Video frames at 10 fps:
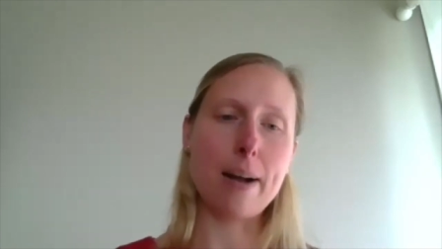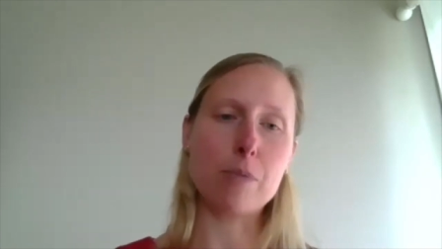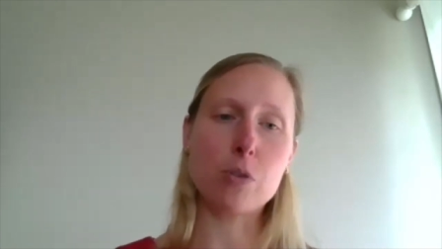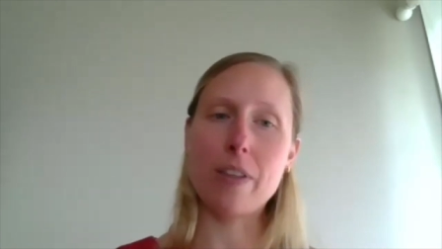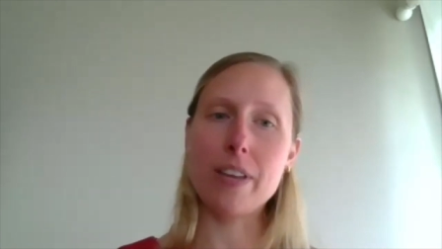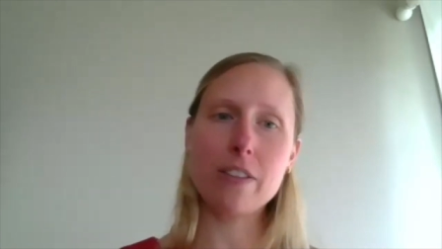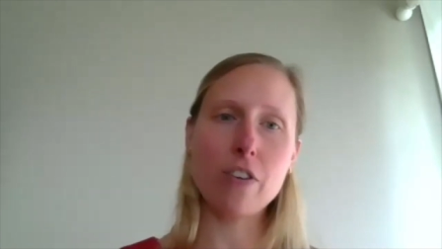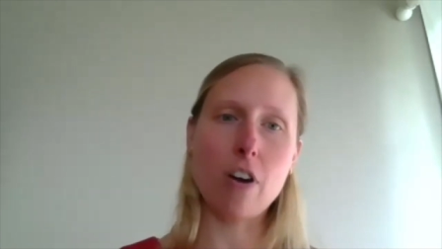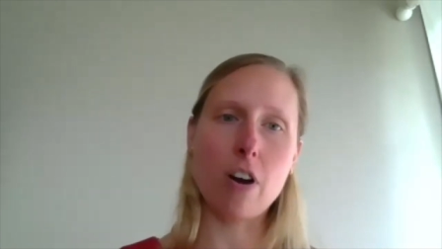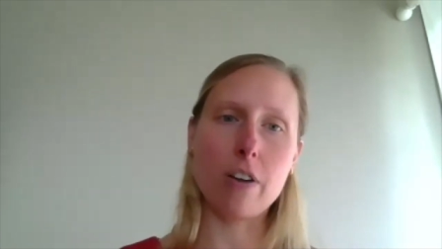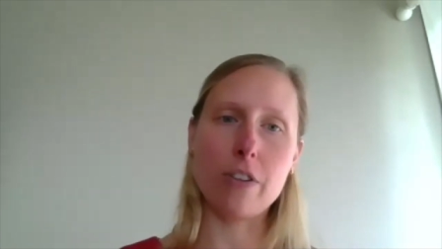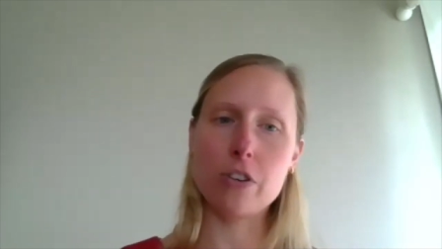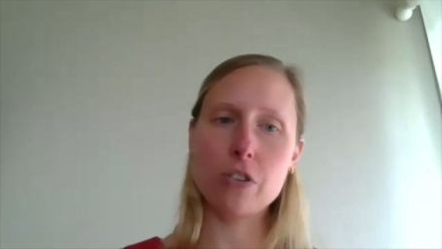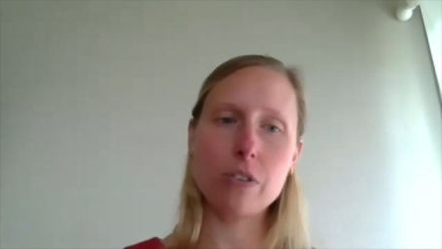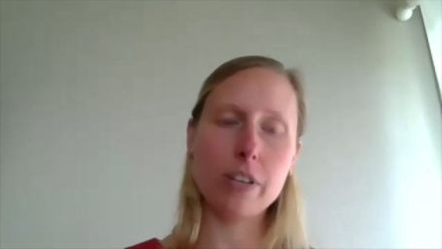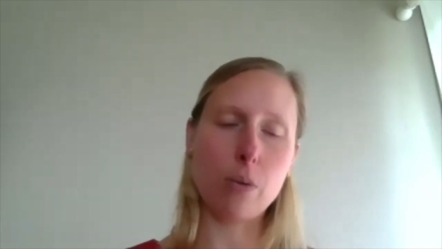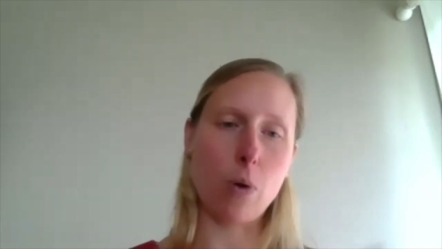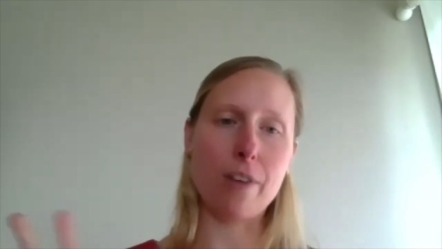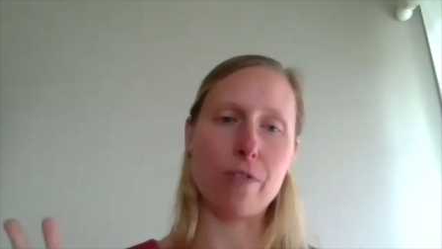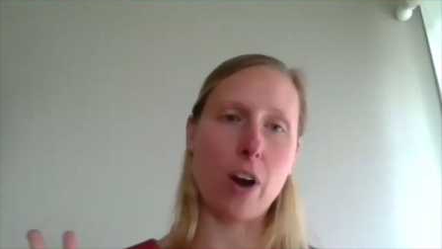so I think there are, there's certainly a
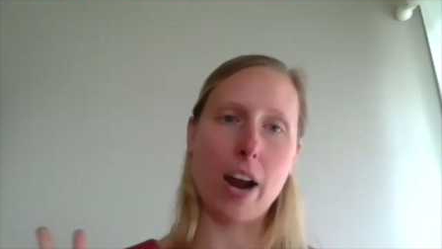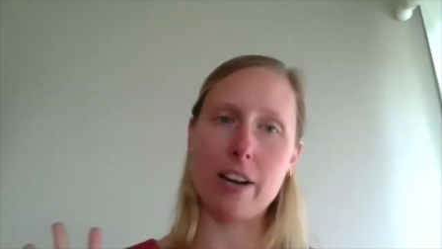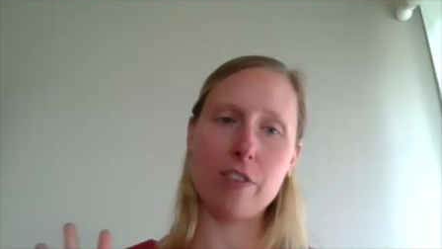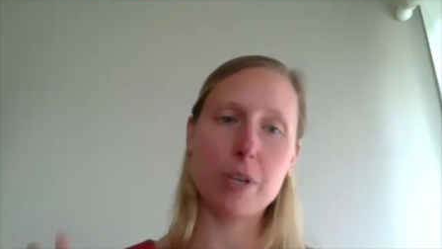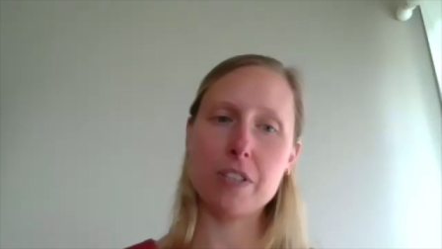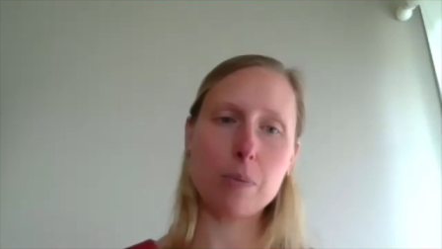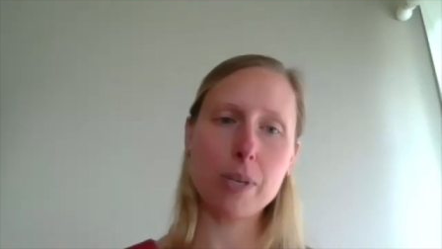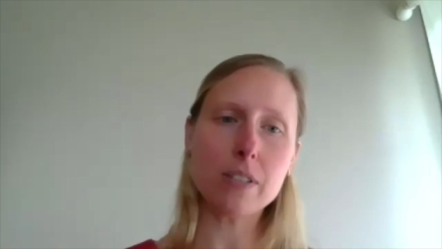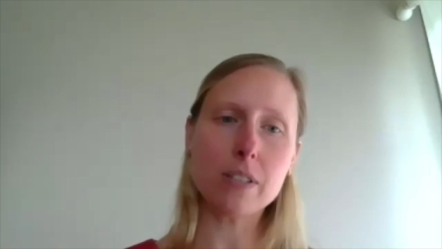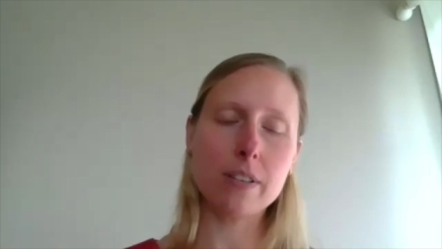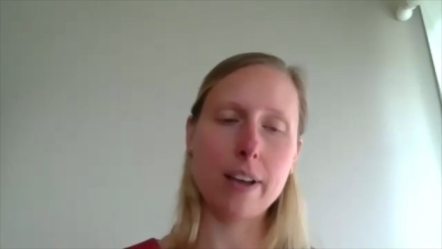wide variety of participants